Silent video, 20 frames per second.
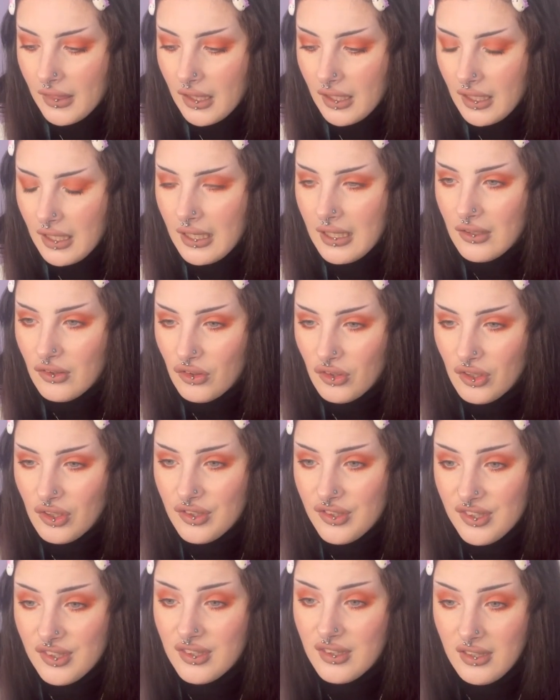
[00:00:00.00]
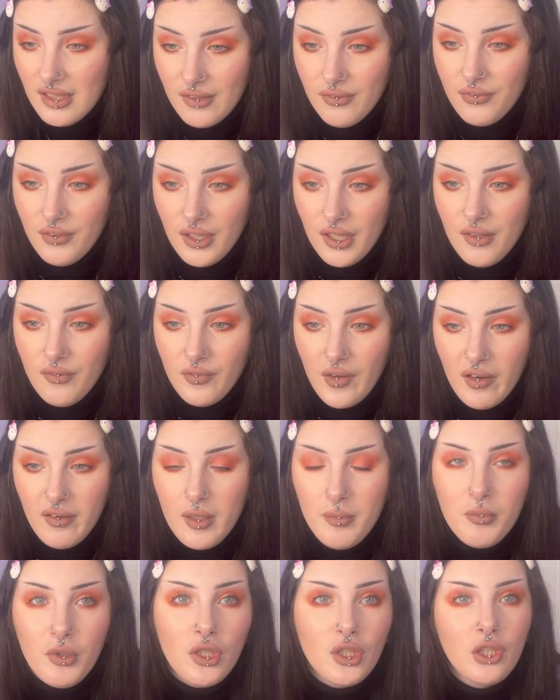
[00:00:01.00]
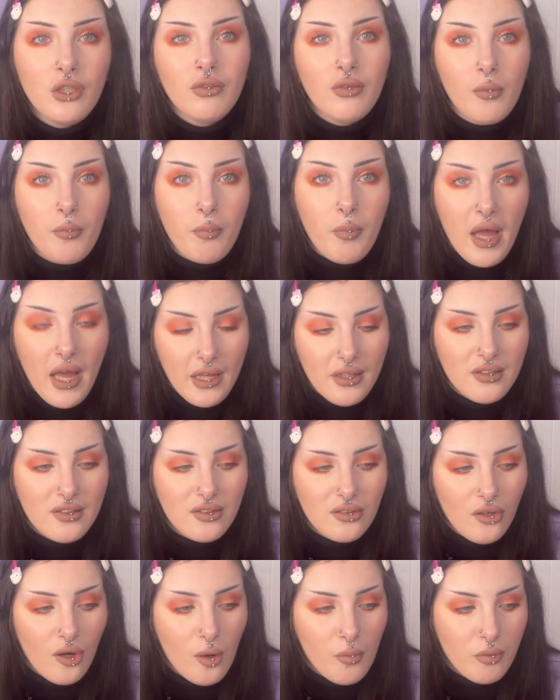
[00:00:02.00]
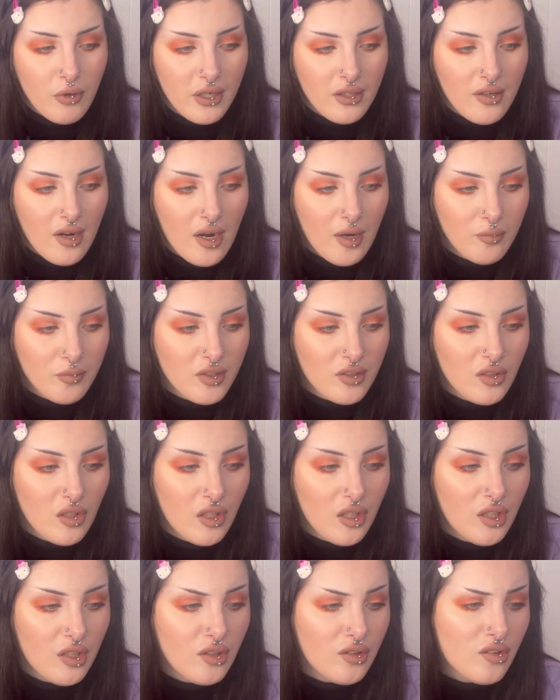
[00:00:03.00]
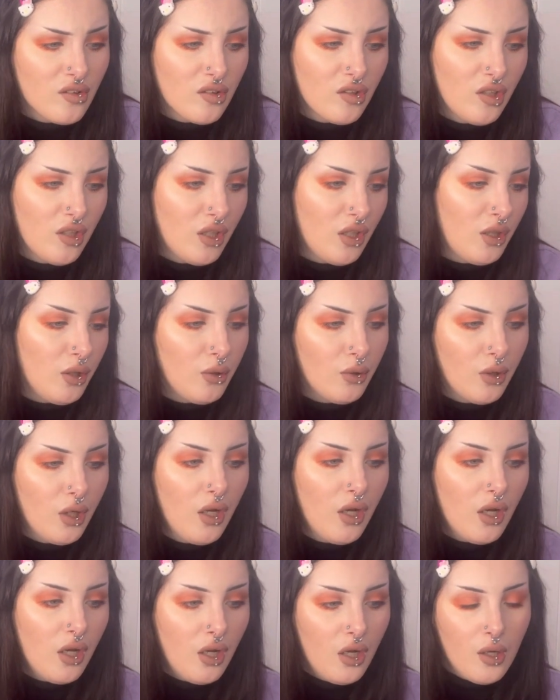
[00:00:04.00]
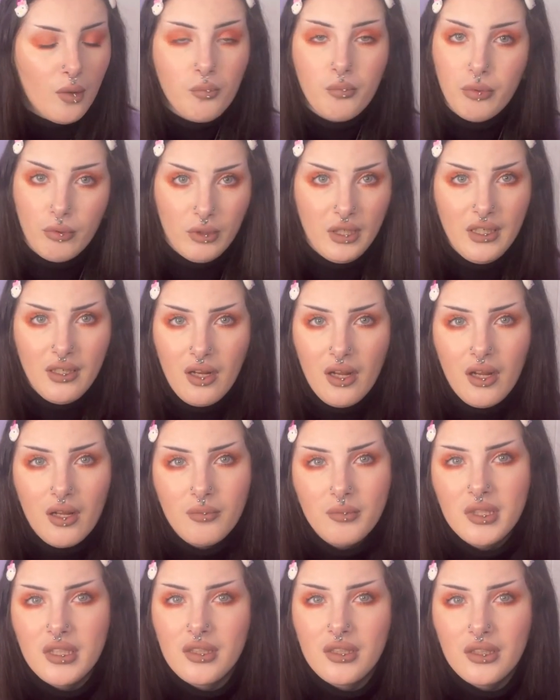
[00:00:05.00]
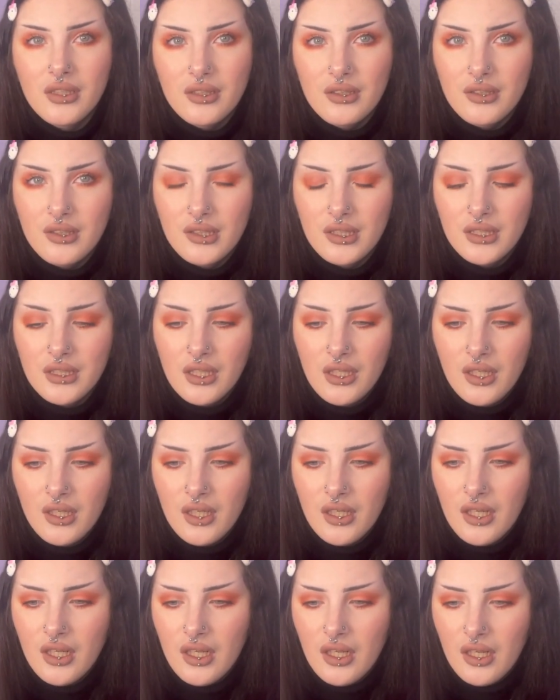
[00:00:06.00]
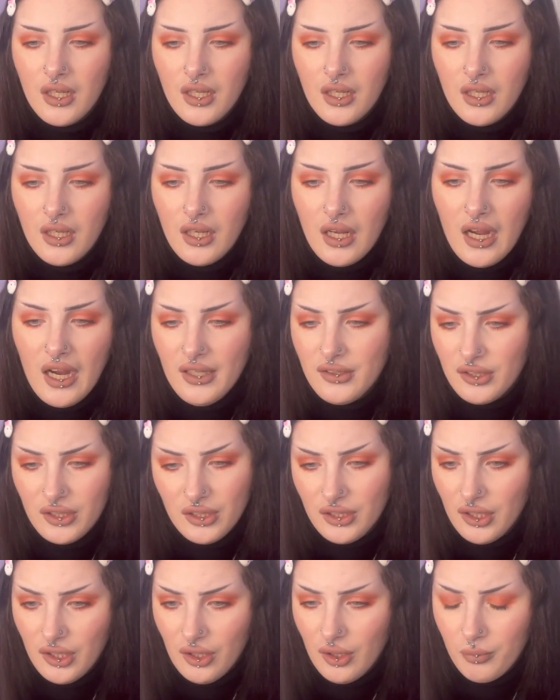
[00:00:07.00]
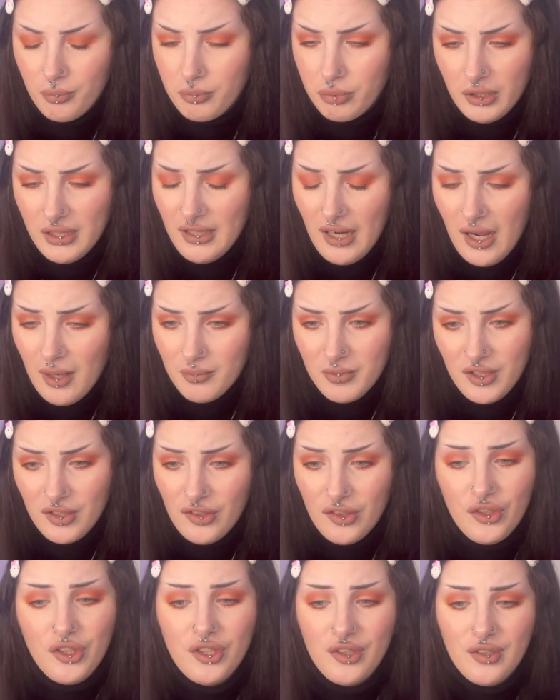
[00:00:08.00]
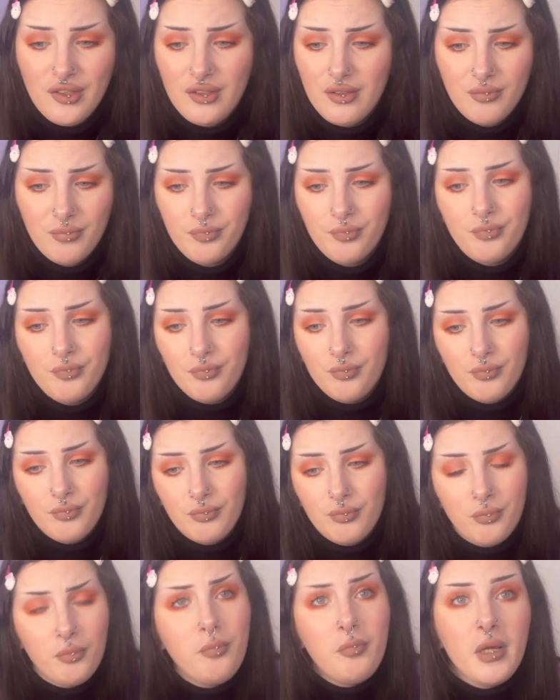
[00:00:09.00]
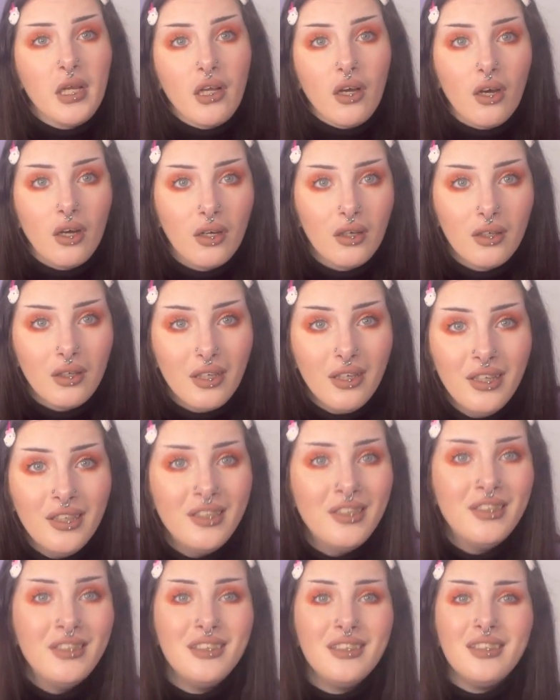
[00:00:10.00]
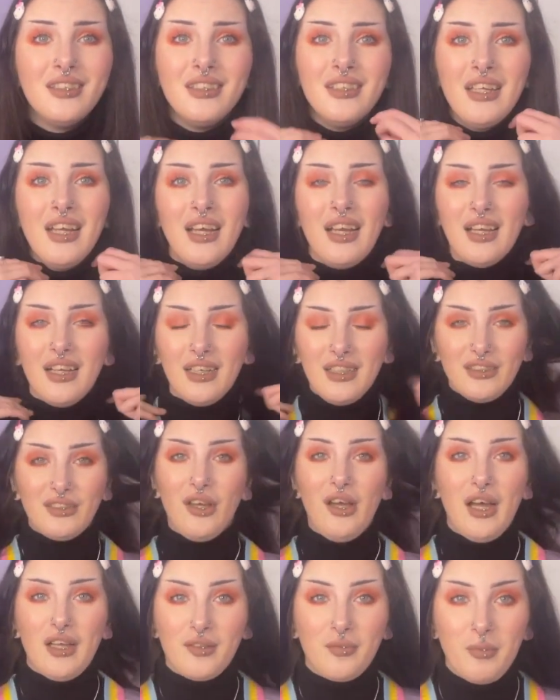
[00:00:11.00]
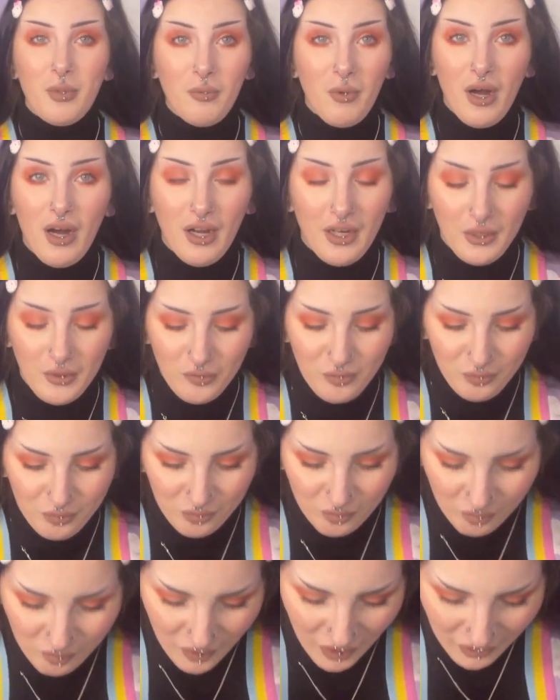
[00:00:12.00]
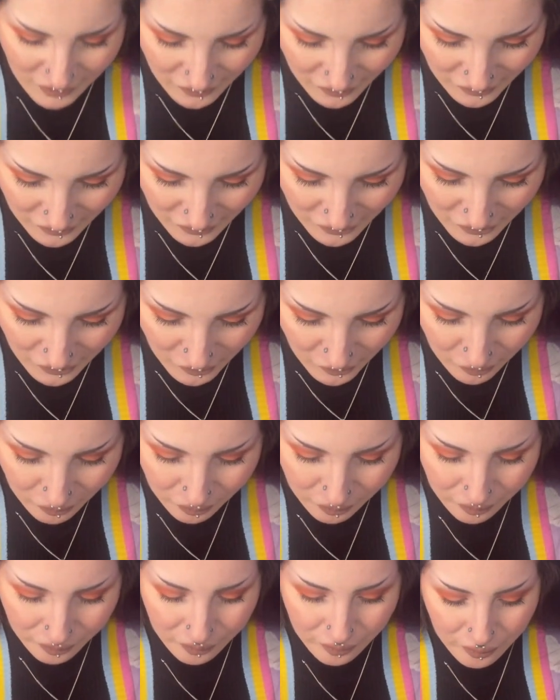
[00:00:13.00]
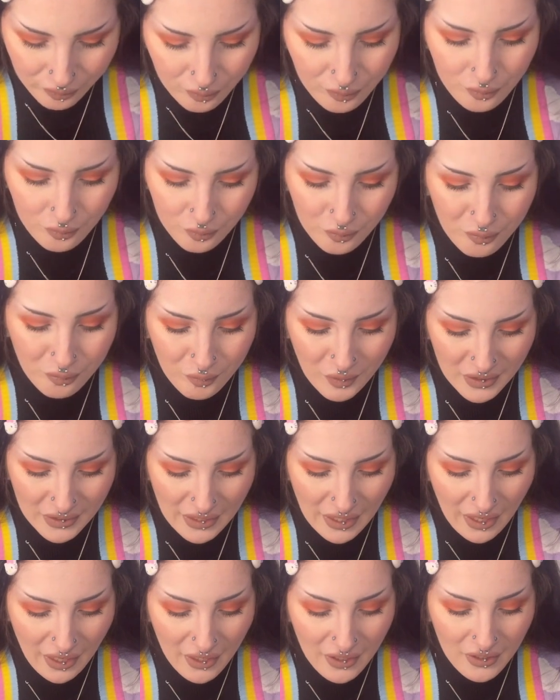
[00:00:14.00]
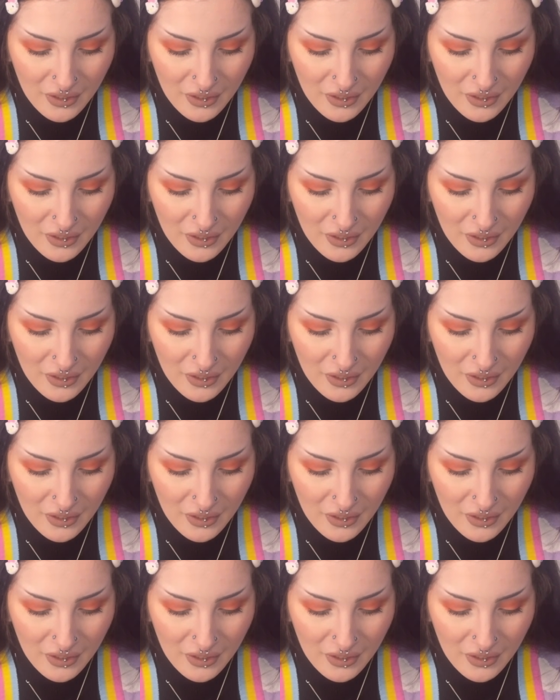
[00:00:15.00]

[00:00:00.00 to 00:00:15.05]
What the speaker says: It does differ very much from pet store bred hamsters to breeder hamsters. I don't know, breeder hamsters are just bigger. Don't ask me why, I don't know. But yeah,